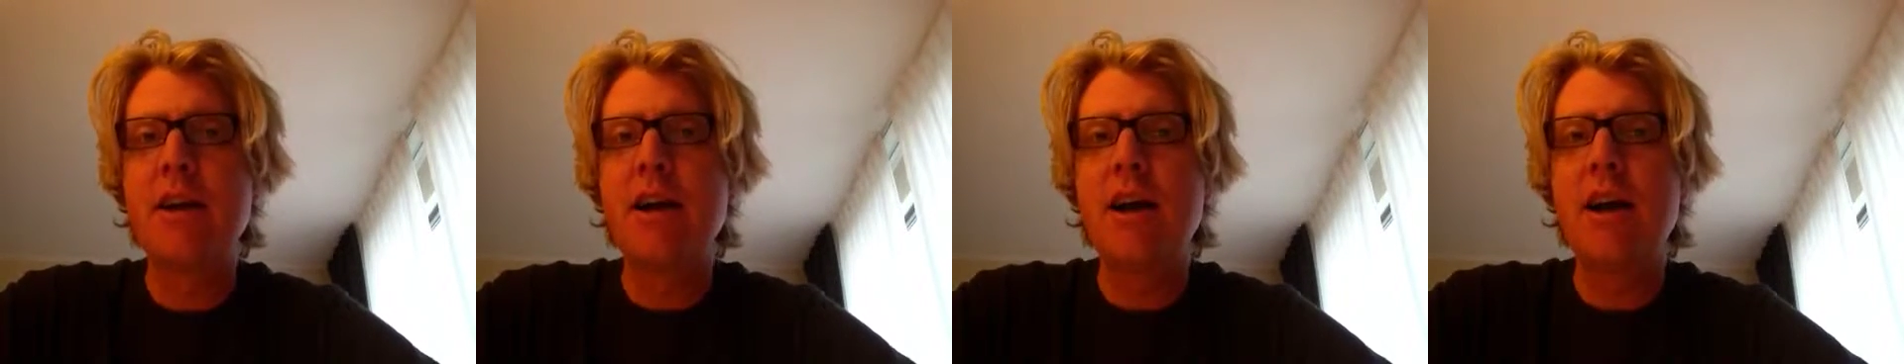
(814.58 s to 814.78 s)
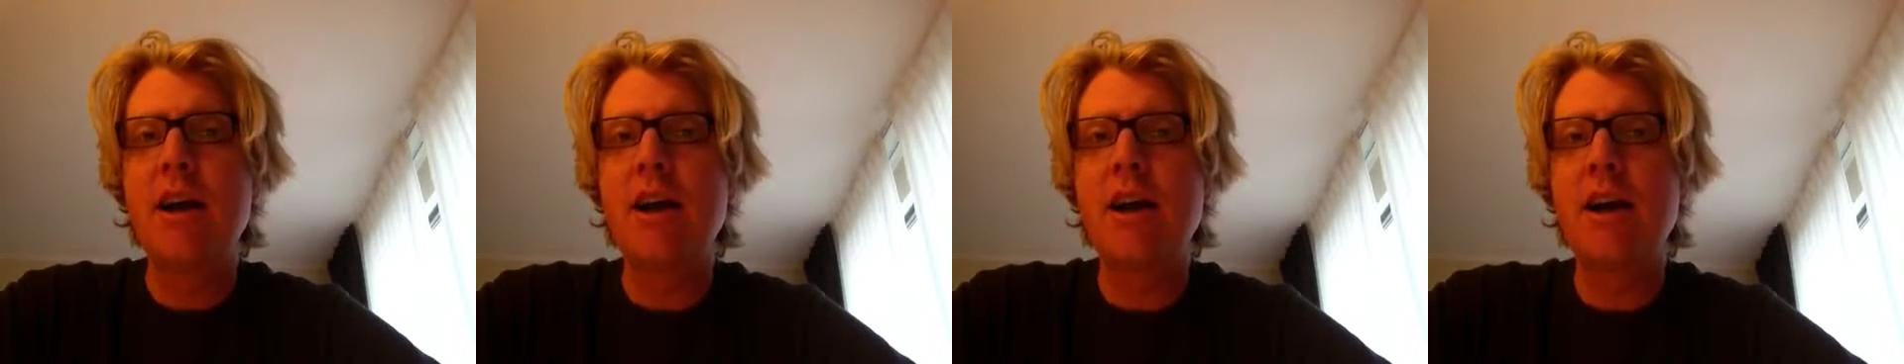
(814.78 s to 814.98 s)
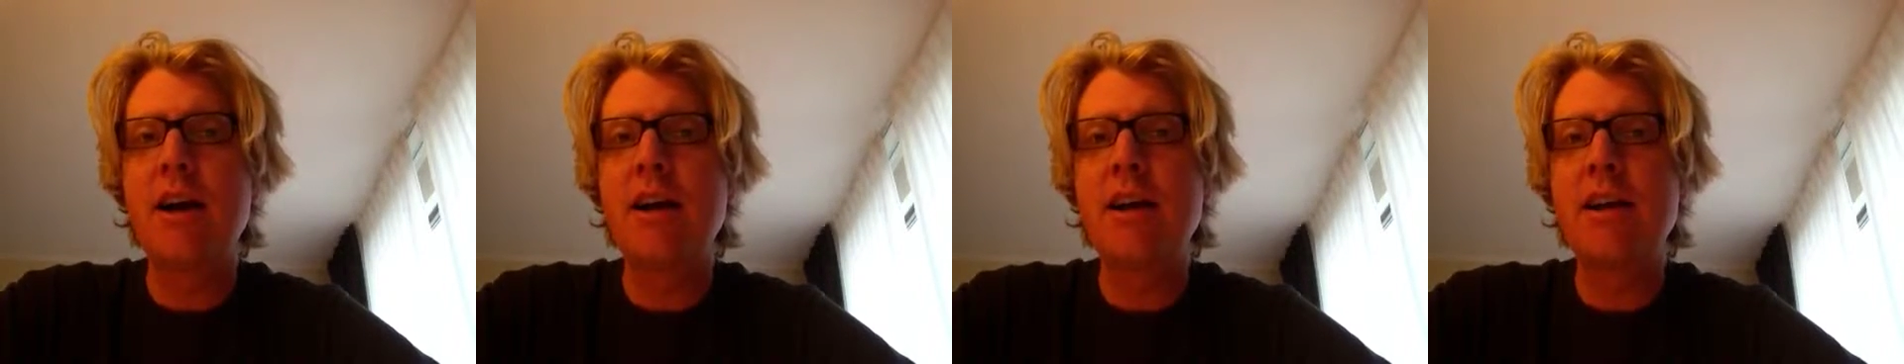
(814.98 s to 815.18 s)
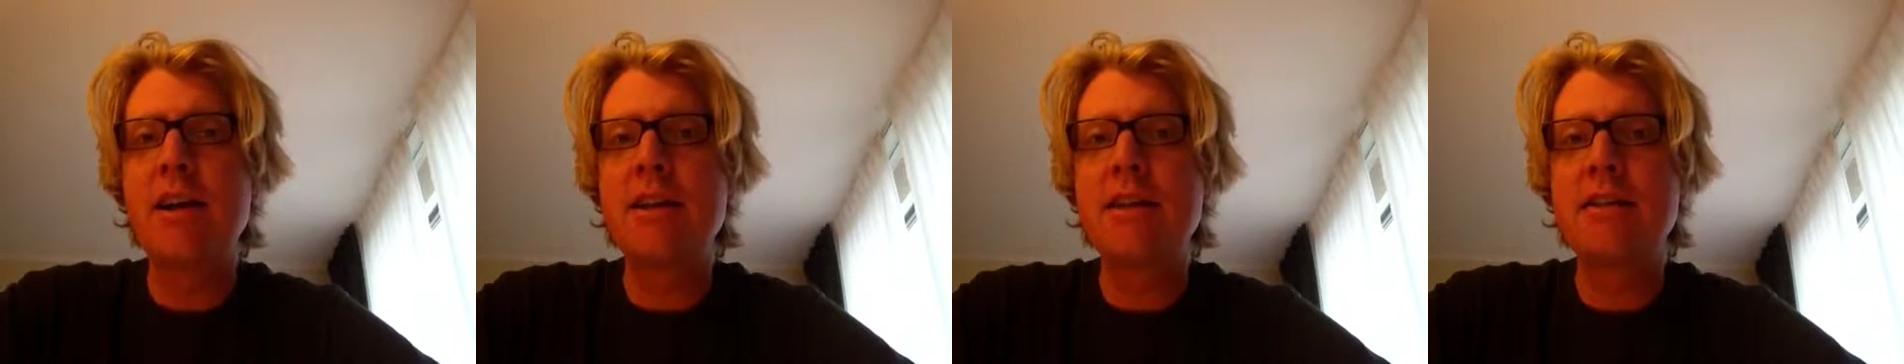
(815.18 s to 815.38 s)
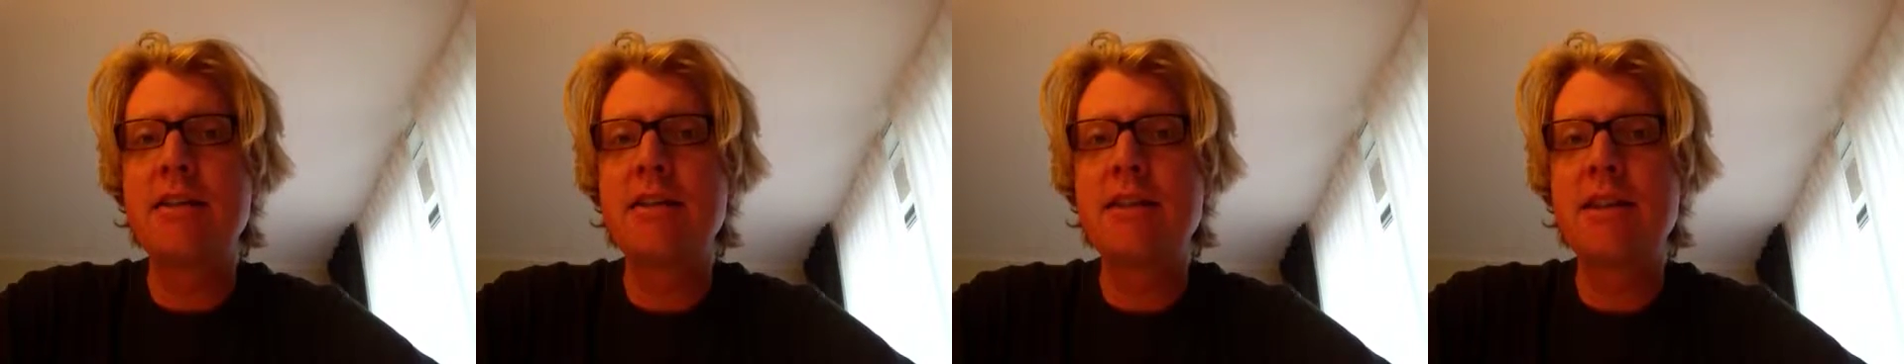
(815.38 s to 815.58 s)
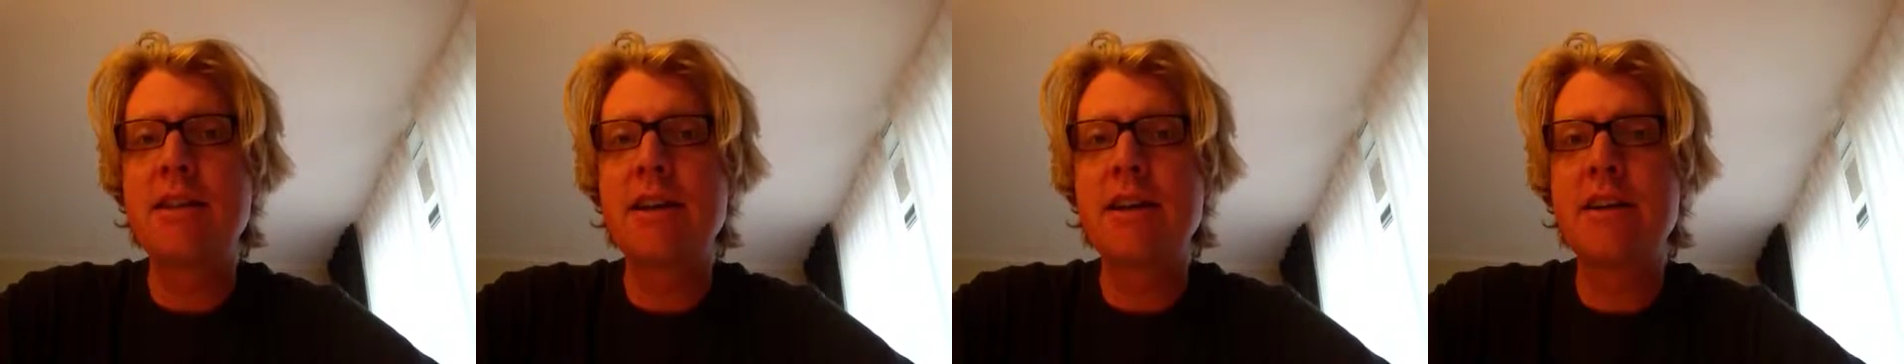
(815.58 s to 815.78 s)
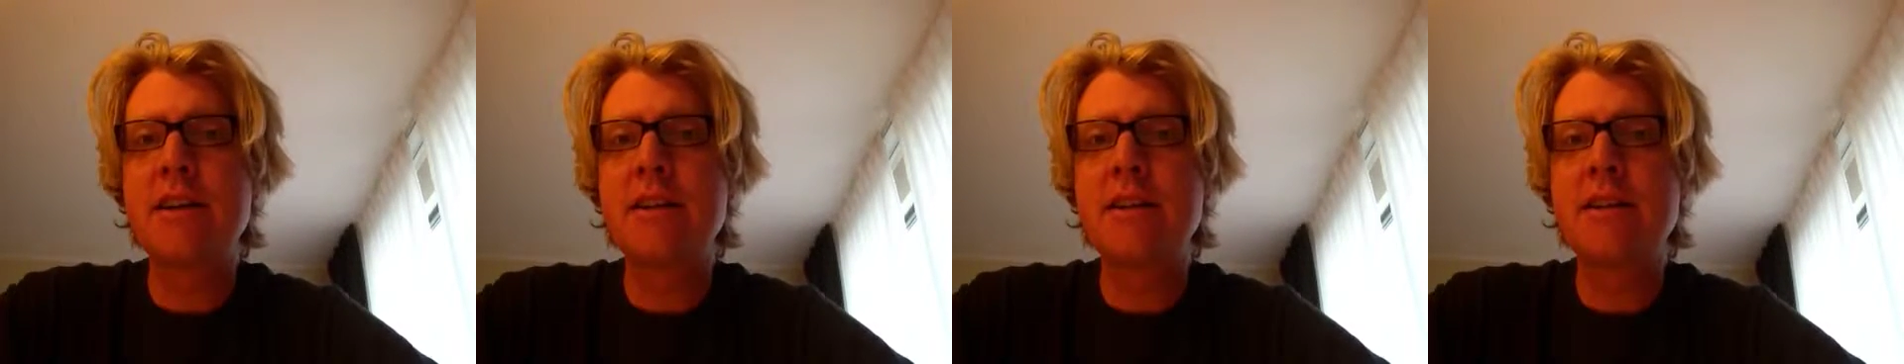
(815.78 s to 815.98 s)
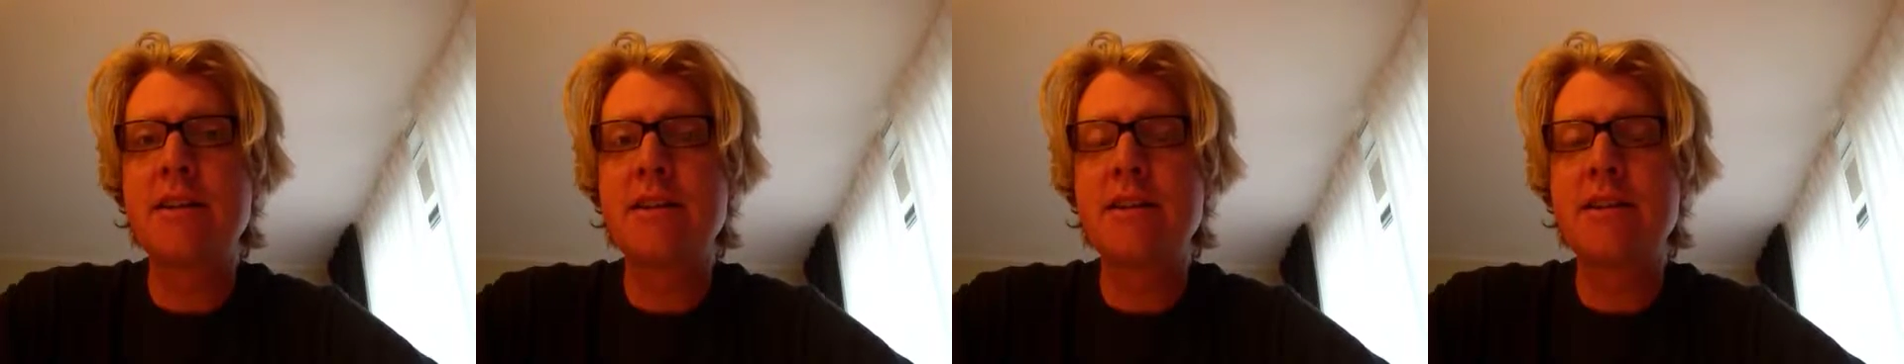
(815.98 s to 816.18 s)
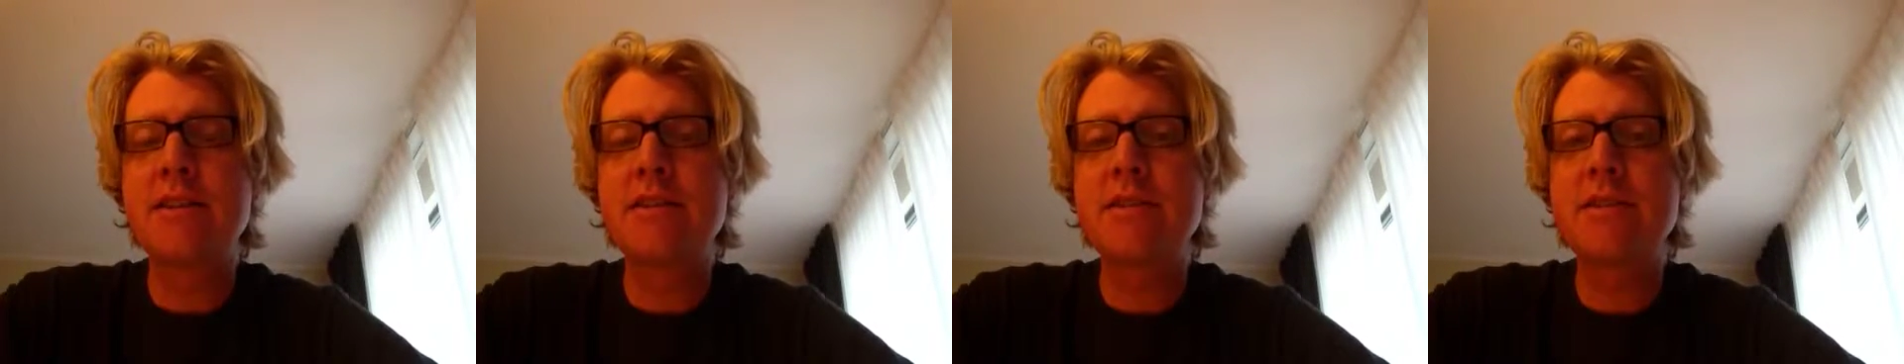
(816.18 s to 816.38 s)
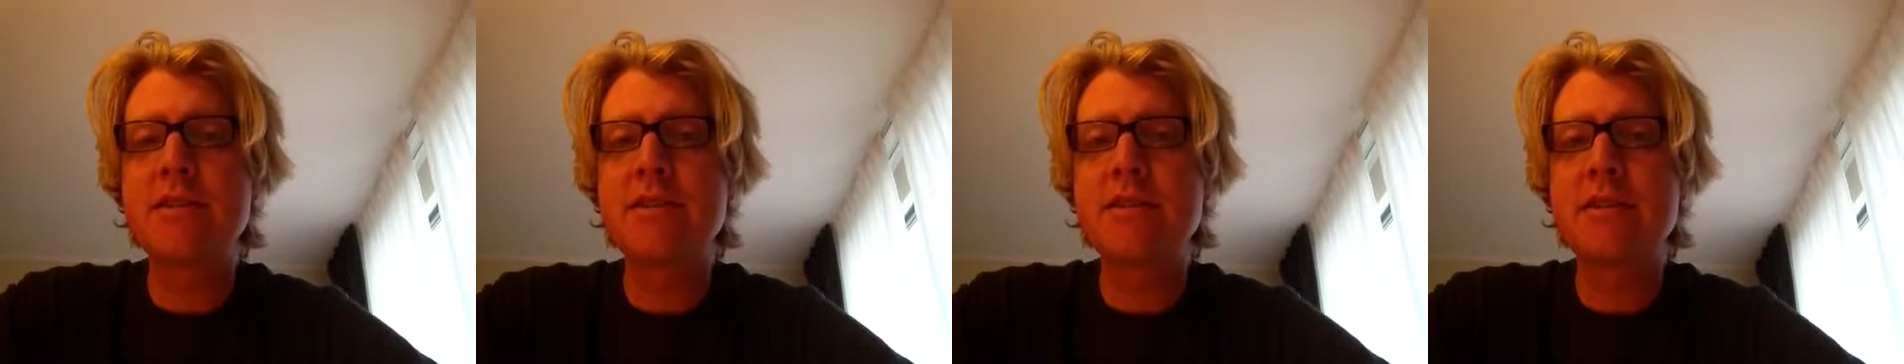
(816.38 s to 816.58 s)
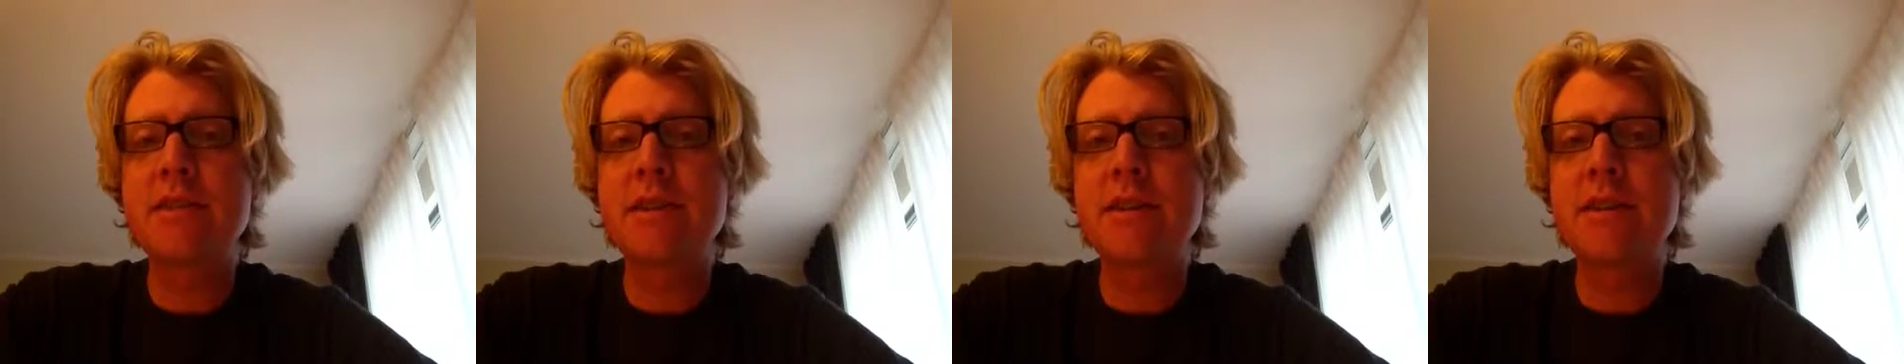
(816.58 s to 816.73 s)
is that this is